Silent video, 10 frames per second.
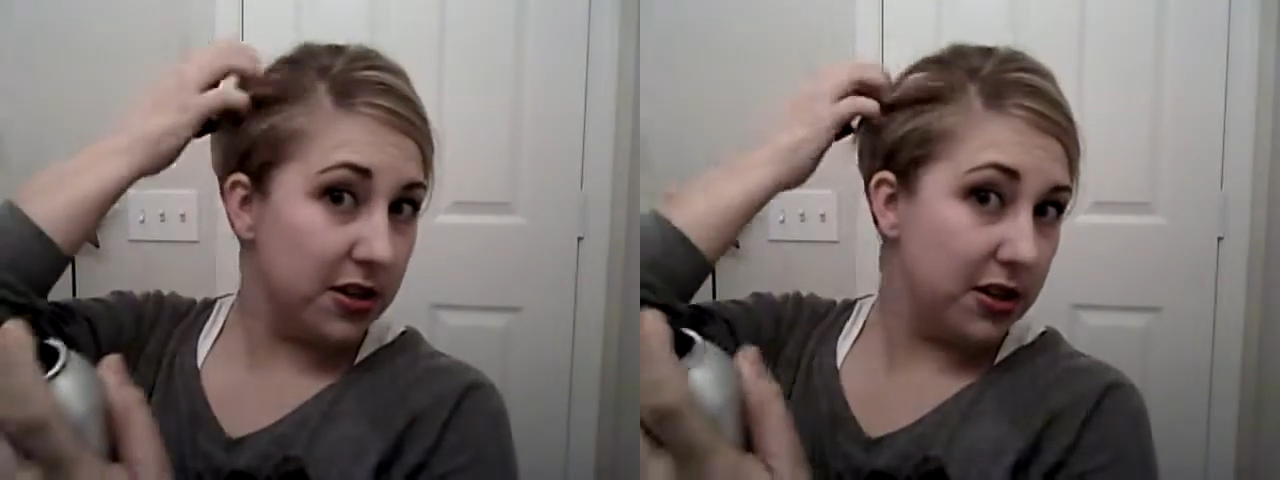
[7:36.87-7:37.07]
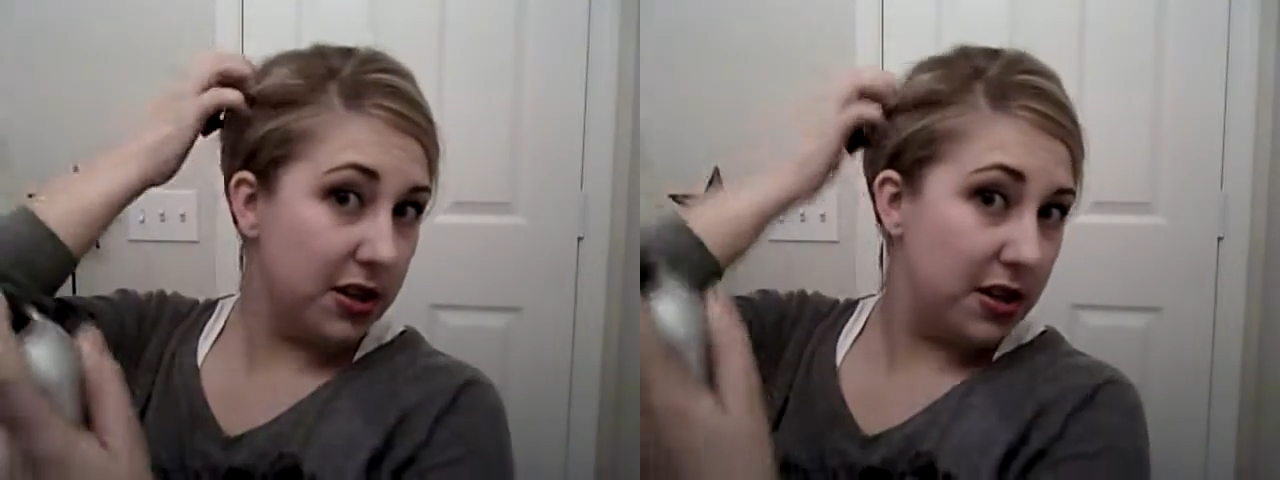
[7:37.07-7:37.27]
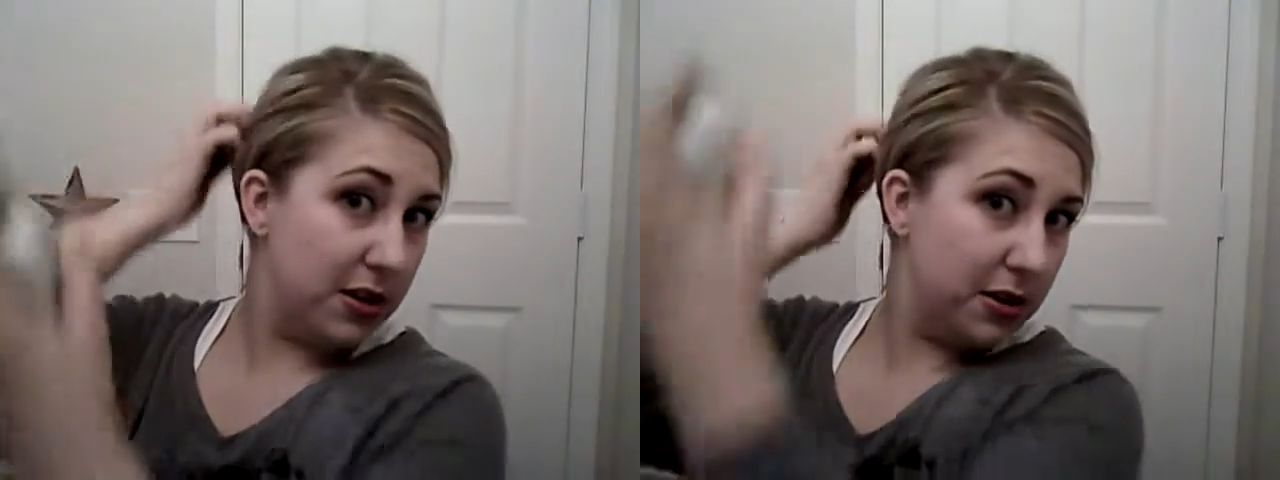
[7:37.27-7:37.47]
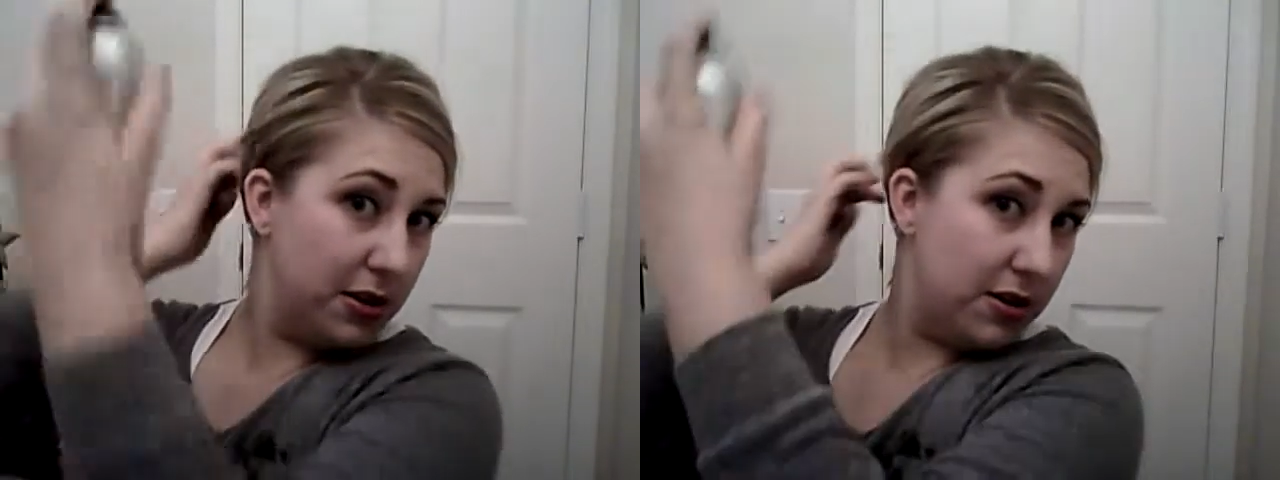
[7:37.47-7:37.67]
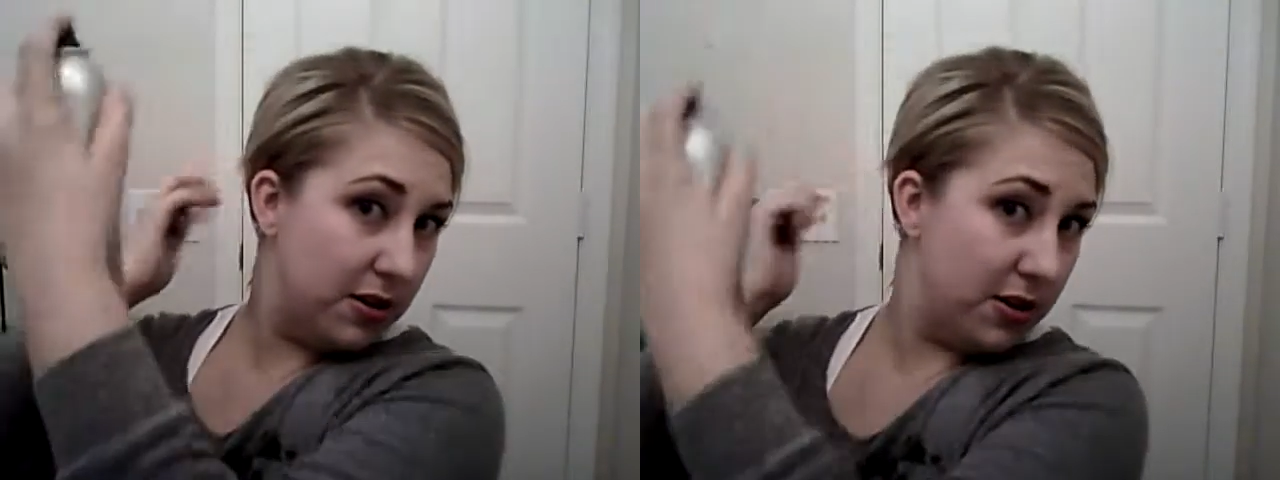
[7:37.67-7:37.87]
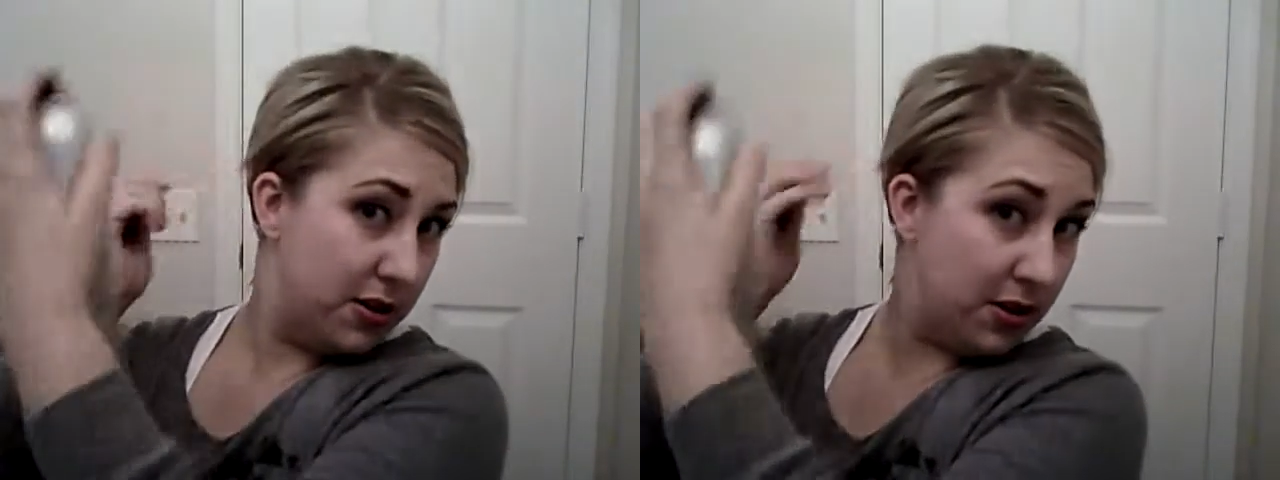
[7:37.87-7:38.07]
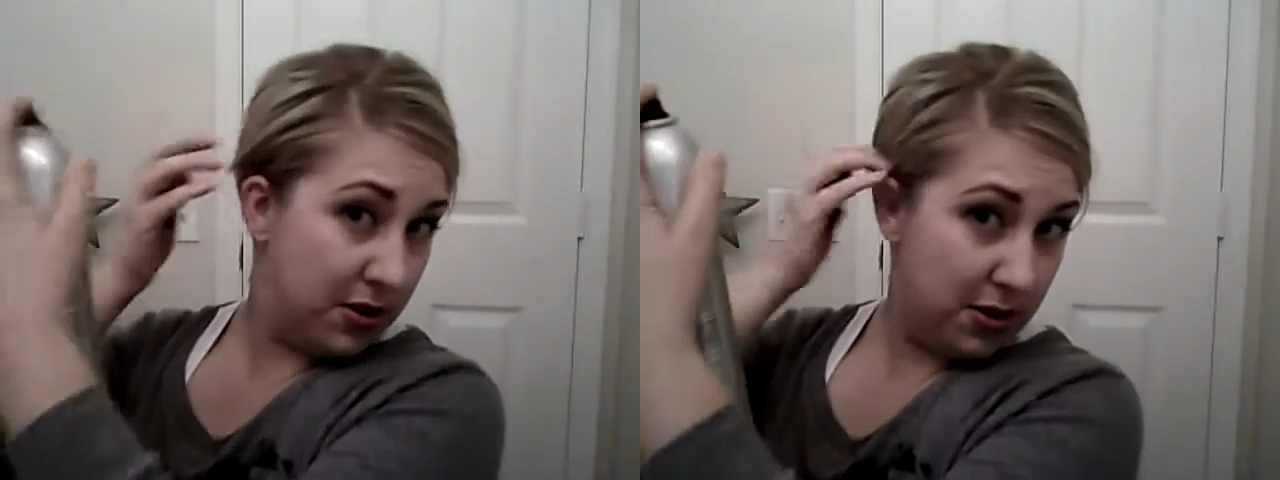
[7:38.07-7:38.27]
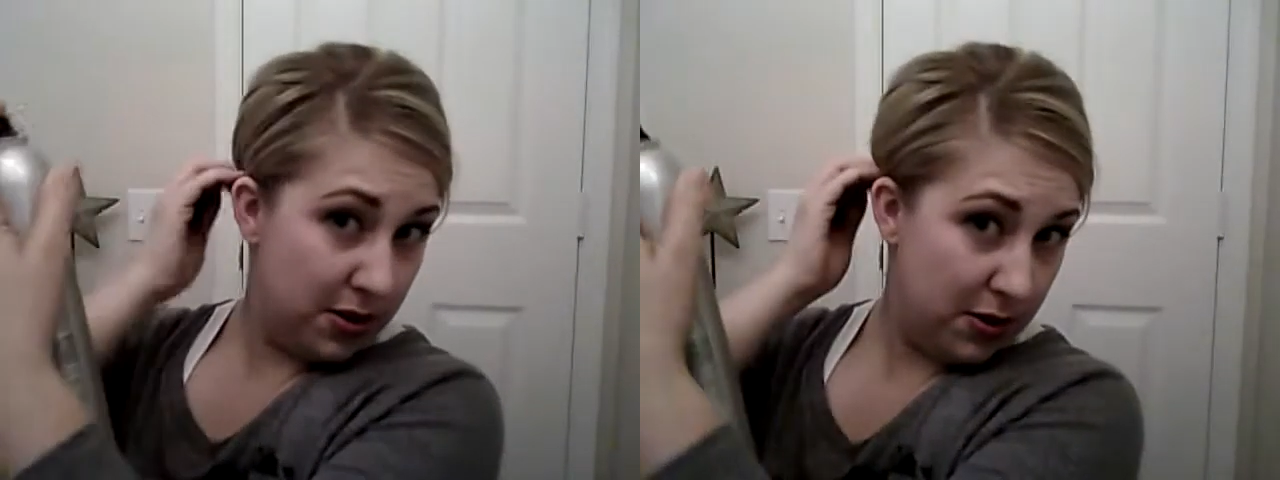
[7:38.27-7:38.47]
little
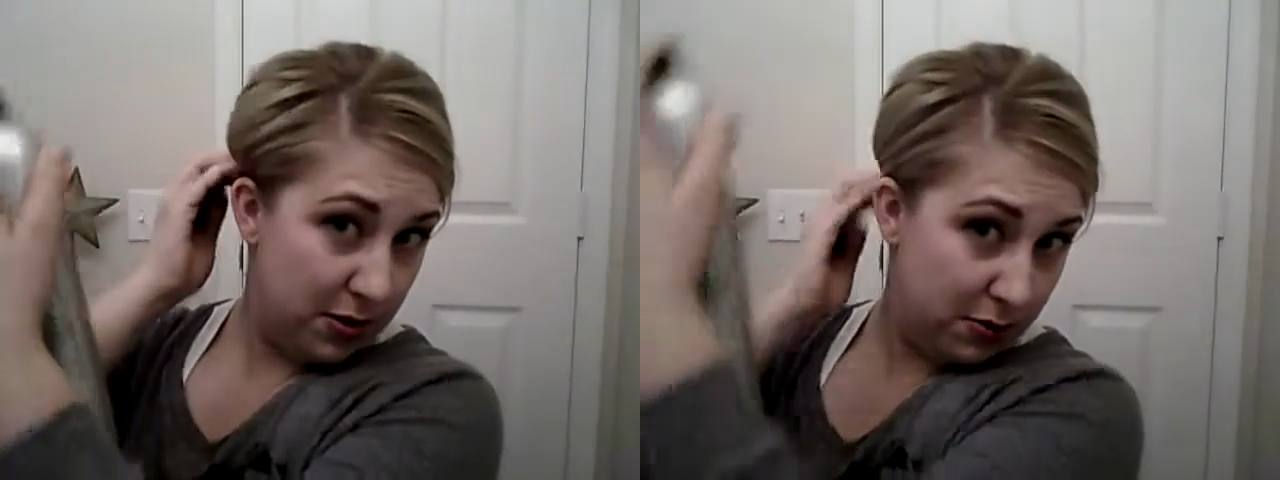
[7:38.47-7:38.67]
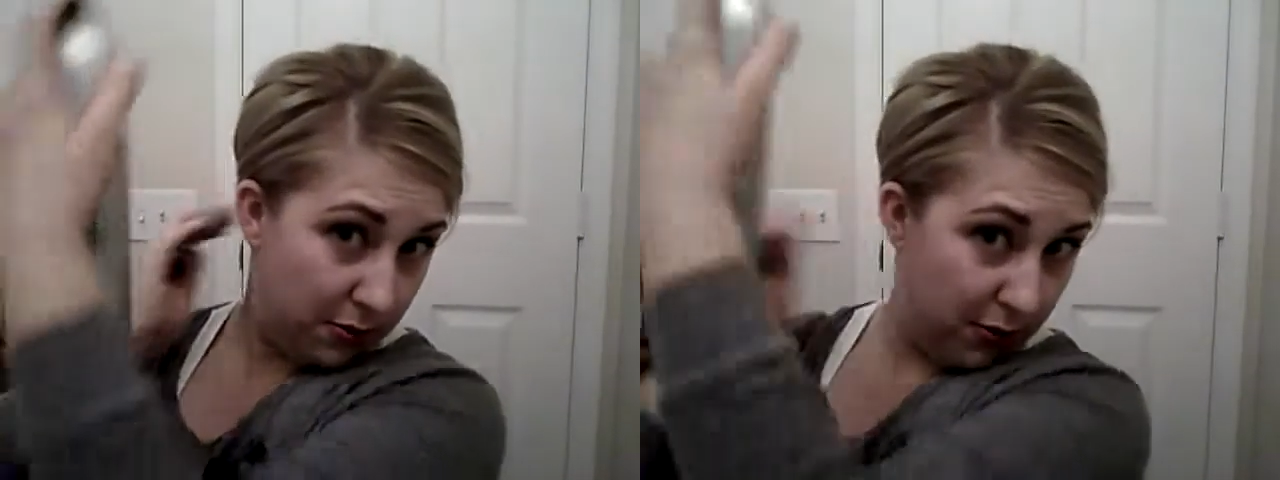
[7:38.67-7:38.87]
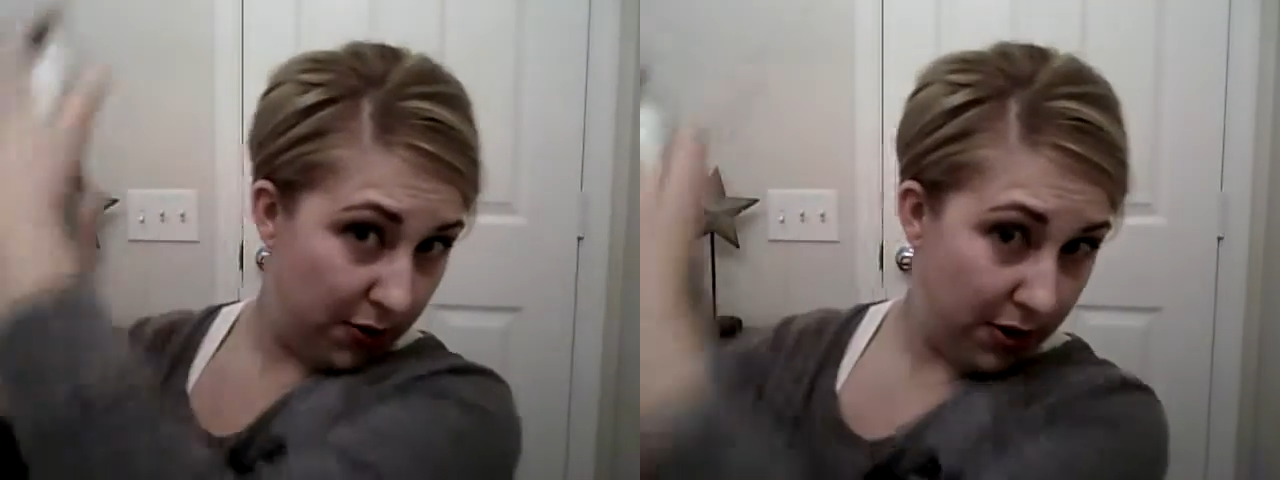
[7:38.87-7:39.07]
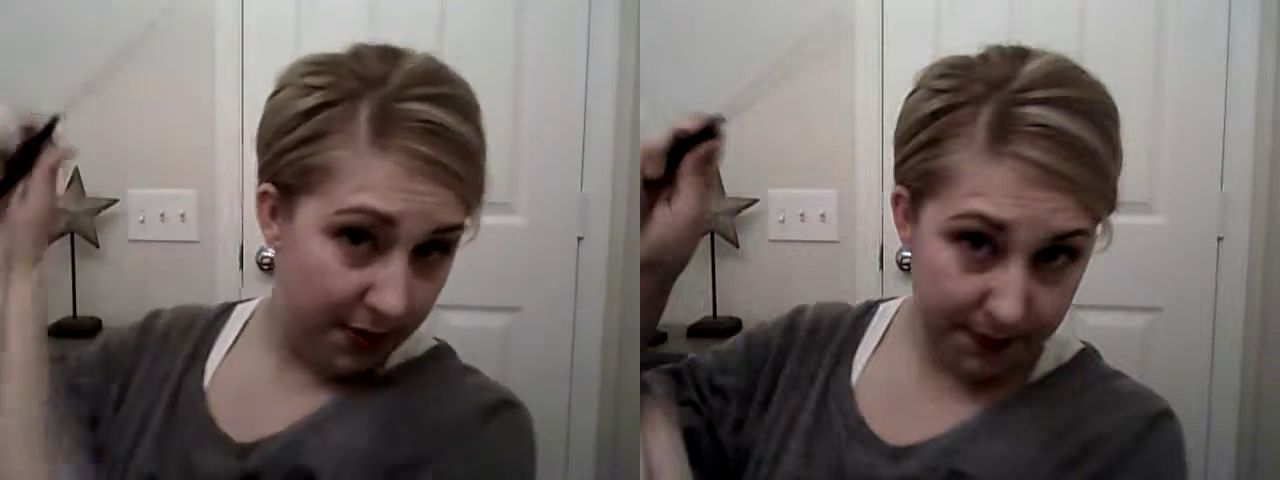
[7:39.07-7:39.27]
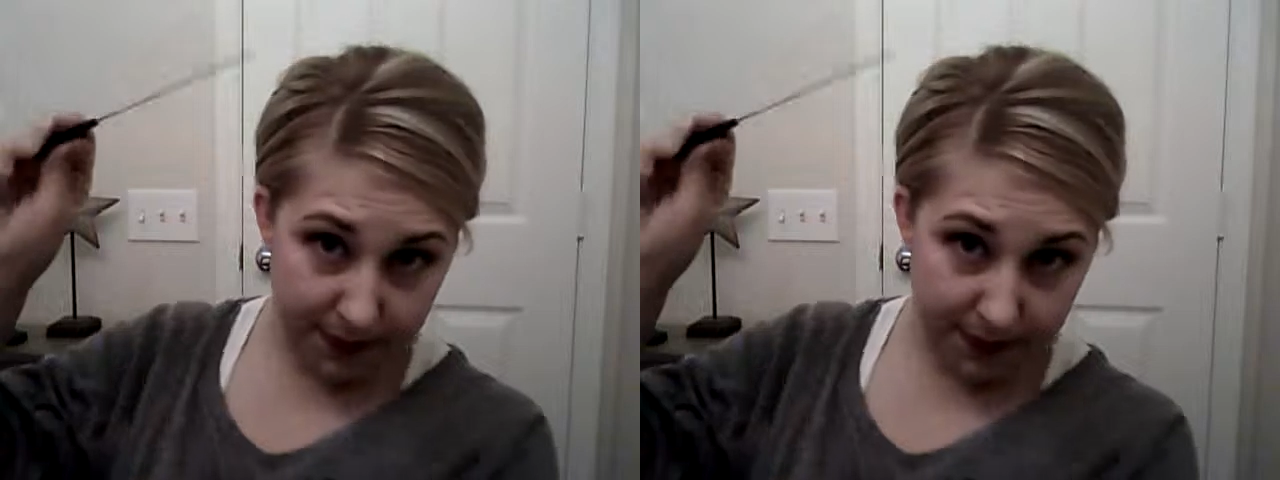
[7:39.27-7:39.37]
more.